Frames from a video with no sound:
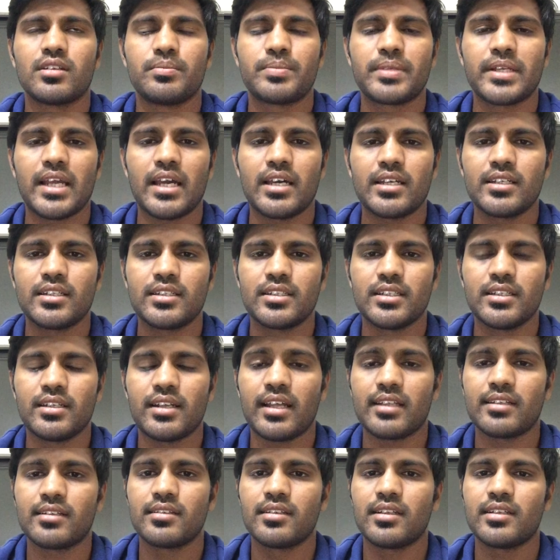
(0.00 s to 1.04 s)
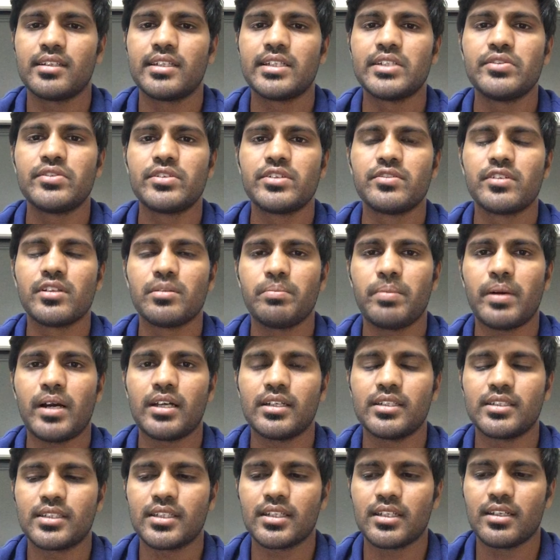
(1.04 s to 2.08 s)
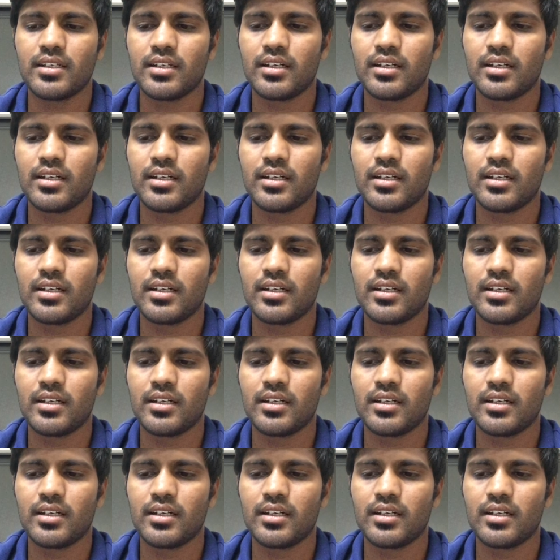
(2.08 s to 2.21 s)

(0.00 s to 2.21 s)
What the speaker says: the priority rather than individual part.